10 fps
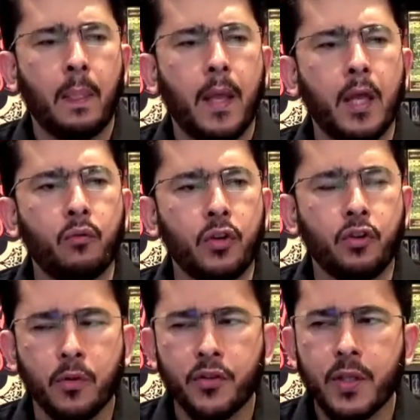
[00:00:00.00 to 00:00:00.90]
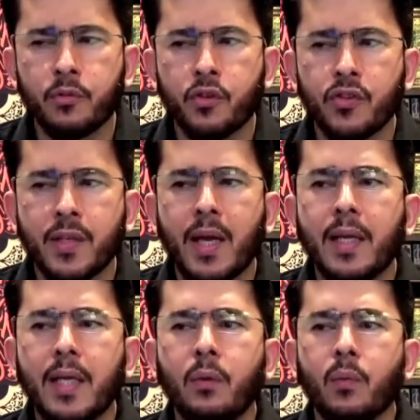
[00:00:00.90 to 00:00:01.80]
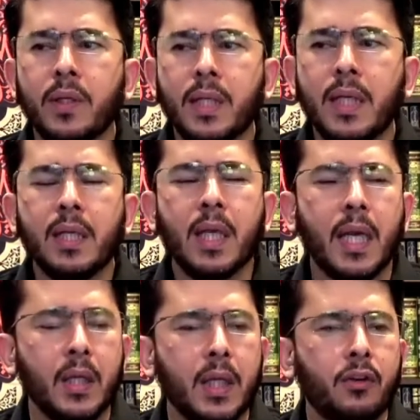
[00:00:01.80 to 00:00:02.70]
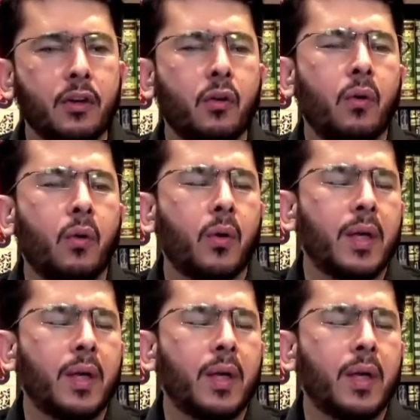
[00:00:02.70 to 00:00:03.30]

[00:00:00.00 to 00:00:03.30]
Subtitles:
in which Muslim society would need a leader or